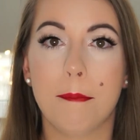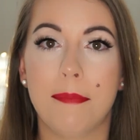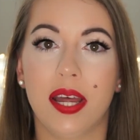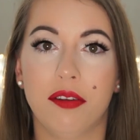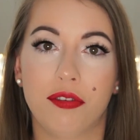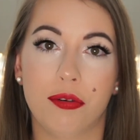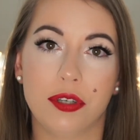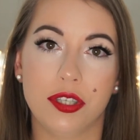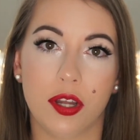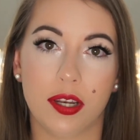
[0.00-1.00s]
but of
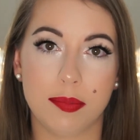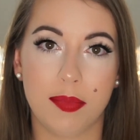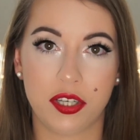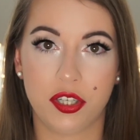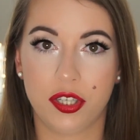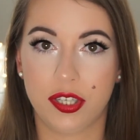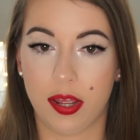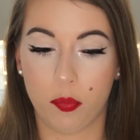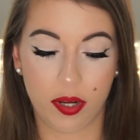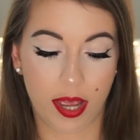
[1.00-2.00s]
course not as much
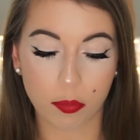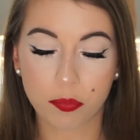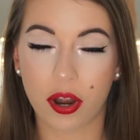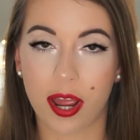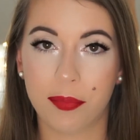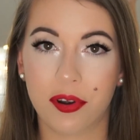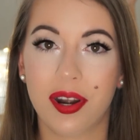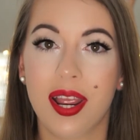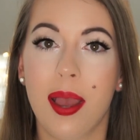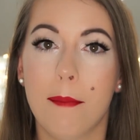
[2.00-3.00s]
than without primer,